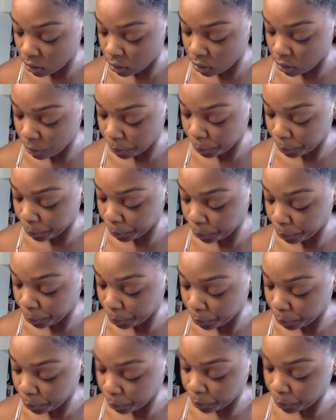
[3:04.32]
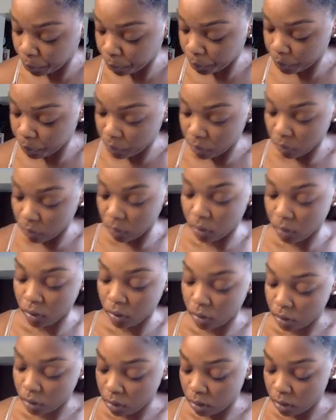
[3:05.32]

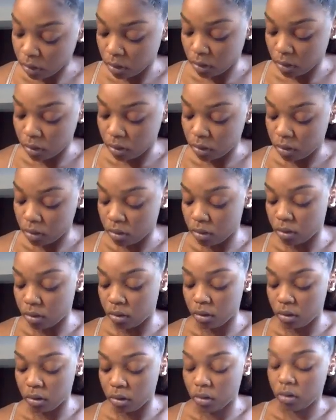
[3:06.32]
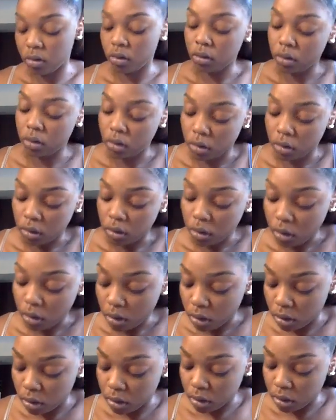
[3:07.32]

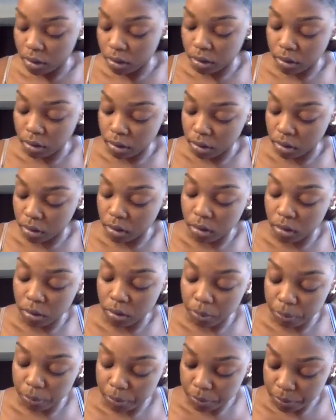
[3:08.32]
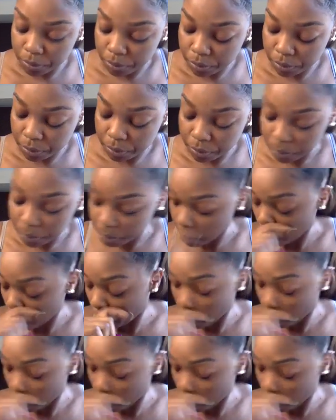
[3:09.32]
Nothing is said.